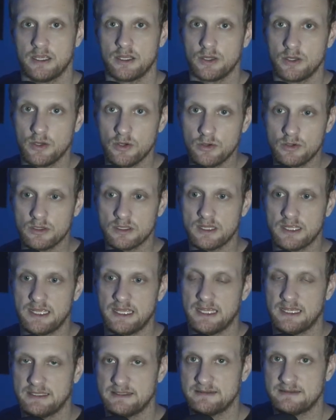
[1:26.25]
Google
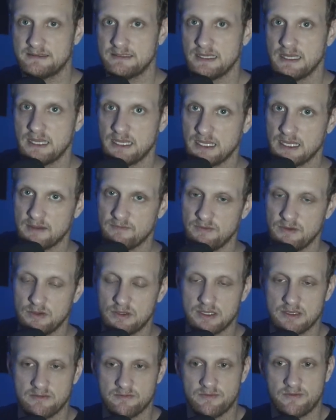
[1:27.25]
it and see if you
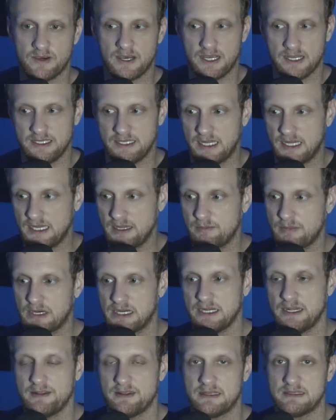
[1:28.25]
can find
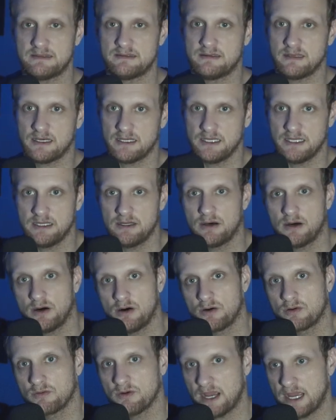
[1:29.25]
anybody that's done it
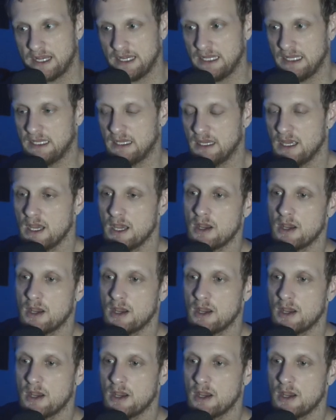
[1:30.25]
already.